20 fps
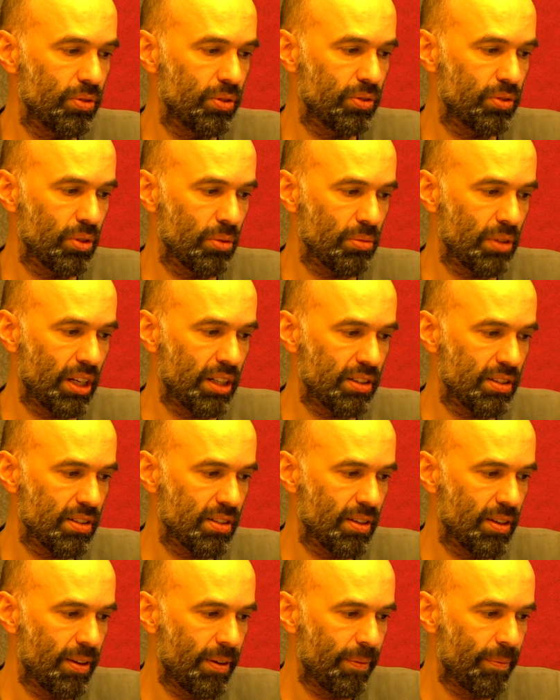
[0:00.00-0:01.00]
from that.
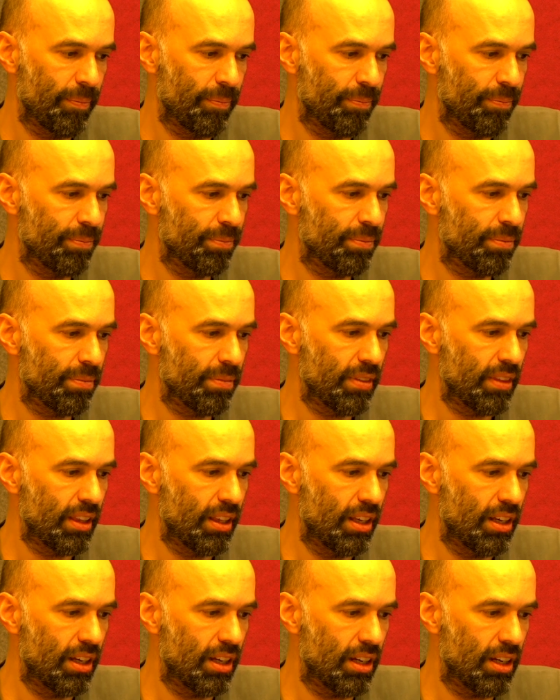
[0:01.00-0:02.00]

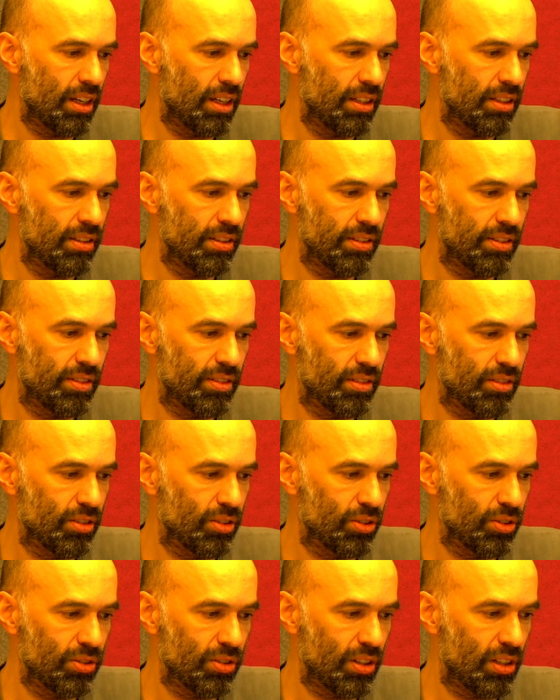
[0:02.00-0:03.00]
And
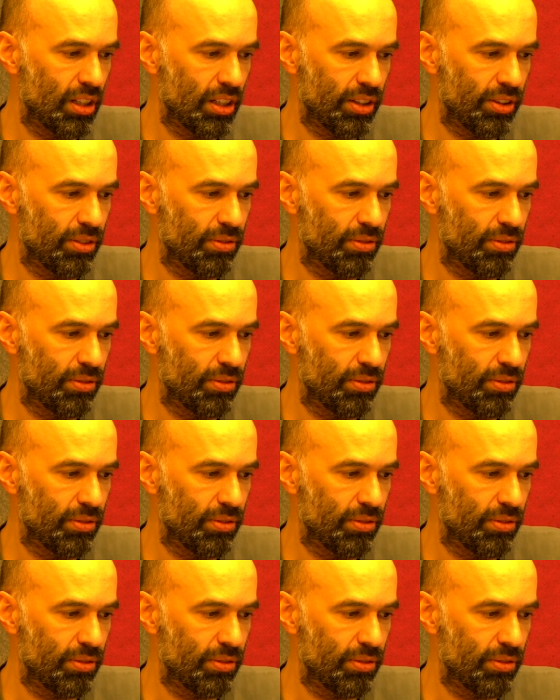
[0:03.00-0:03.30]
also like